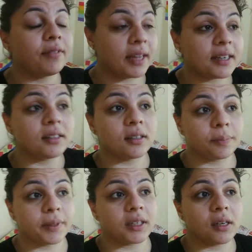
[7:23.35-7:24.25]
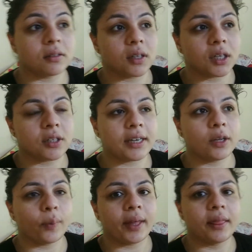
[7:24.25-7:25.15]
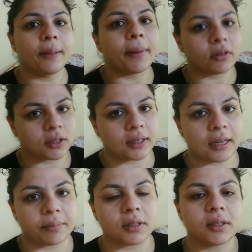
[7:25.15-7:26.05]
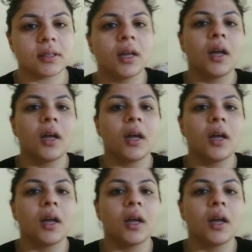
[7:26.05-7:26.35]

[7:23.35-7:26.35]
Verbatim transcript: we ended the particular circuit training with the mountain climbers